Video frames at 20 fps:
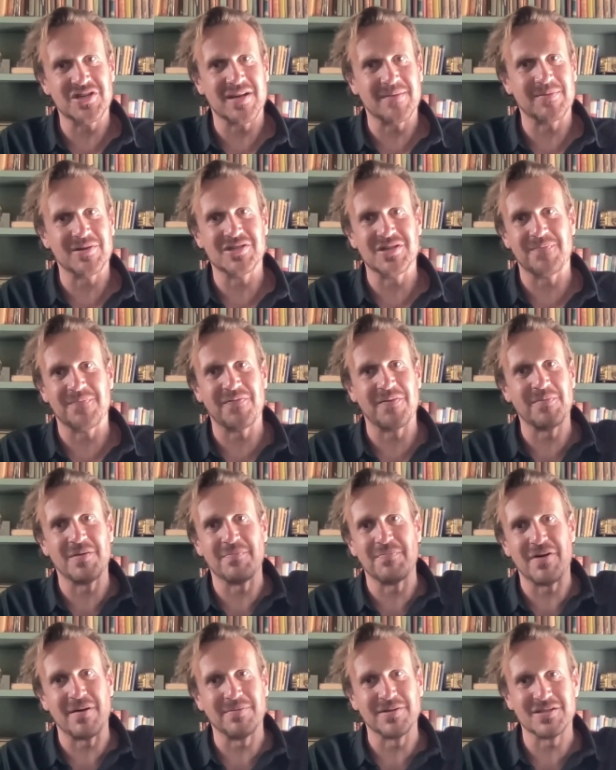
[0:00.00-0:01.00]
championship from
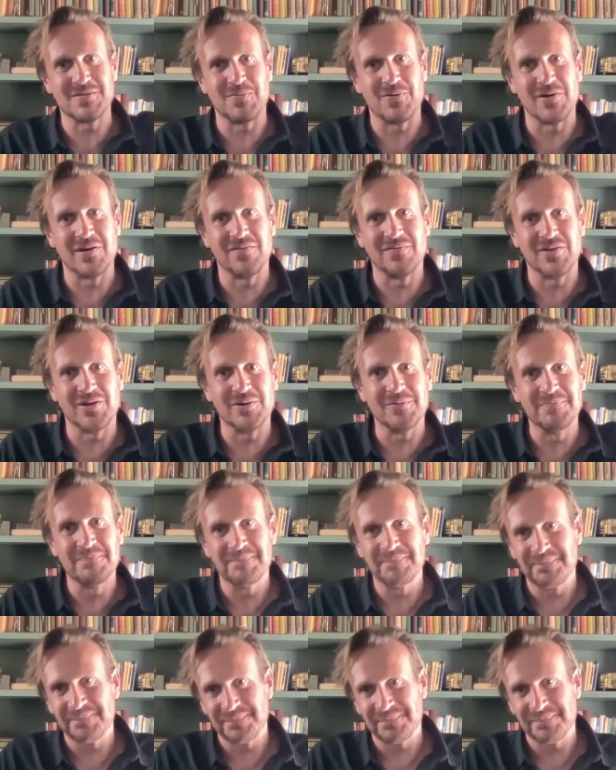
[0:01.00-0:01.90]
the public's point of view